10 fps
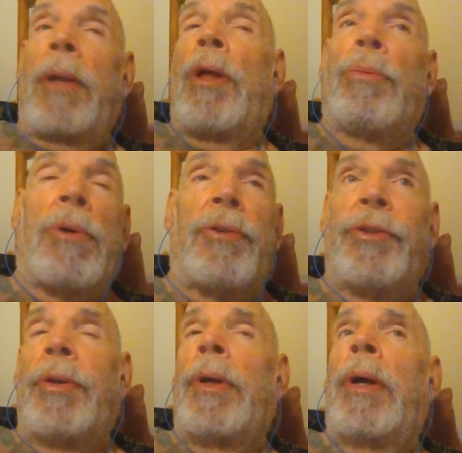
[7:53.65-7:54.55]
In other
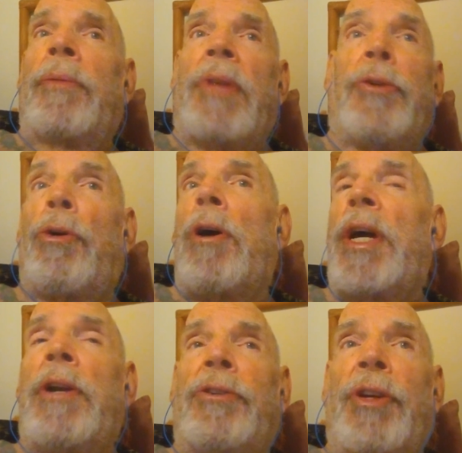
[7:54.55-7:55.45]
words, they draw
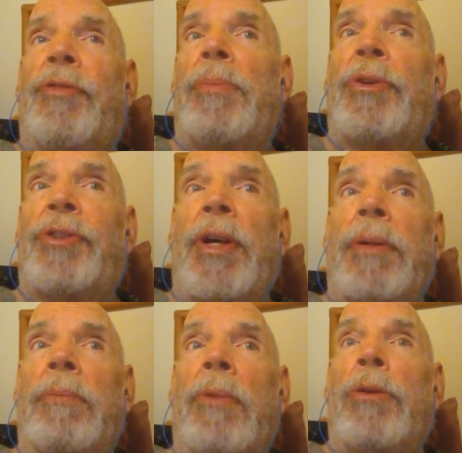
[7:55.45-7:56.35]
energy from the
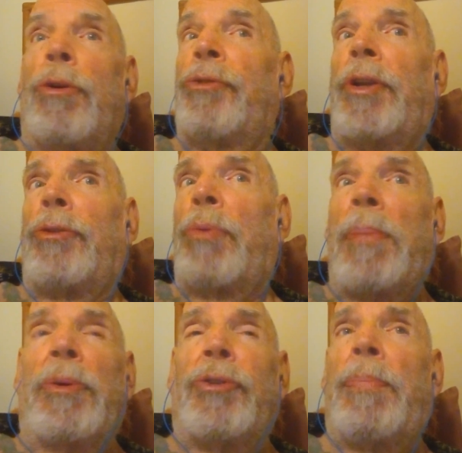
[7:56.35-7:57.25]
sun, use it as
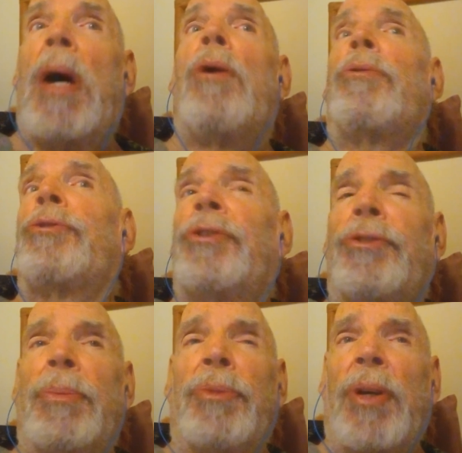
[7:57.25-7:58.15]
weapons to power their
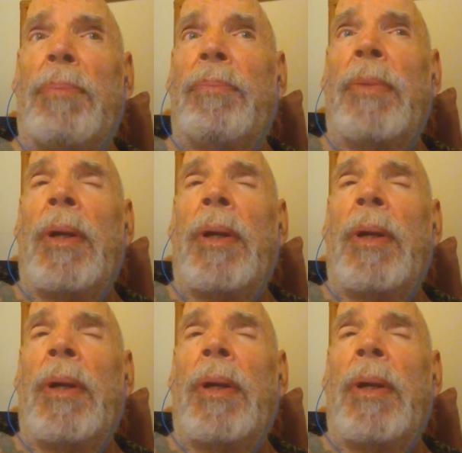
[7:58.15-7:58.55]
systems up.